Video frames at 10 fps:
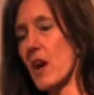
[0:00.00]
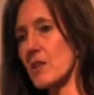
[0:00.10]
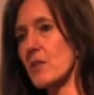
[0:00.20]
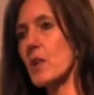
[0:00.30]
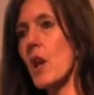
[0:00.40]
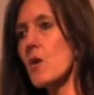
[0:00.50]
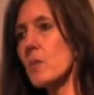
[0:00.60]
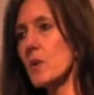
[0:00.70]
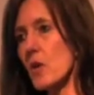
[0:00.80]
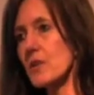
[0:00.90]
kind of
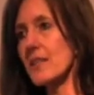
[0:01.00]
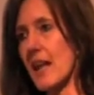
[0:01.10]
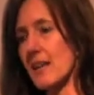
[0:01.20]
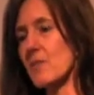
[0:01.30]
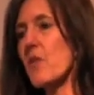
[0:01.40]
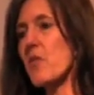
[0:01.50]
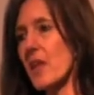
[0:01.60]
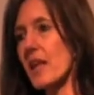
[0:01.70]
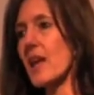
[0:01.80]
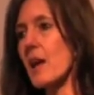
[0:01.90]
global context for
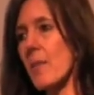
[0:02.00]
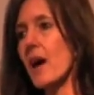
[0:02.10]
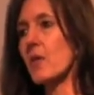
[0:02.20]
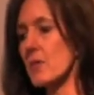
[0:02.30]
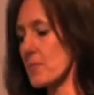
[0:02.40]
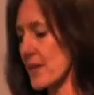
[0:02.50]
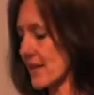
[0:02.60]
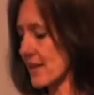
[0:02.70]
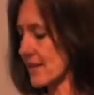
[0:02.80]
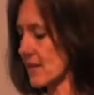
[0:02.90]
thinking about
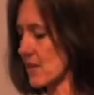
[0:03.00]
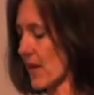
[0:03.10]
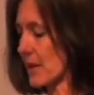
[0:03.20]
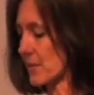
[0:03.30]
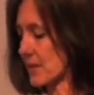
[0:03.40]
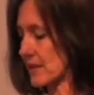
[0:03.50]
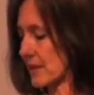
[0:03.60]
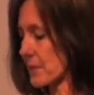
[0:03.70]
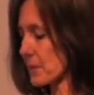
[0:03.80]
business and development.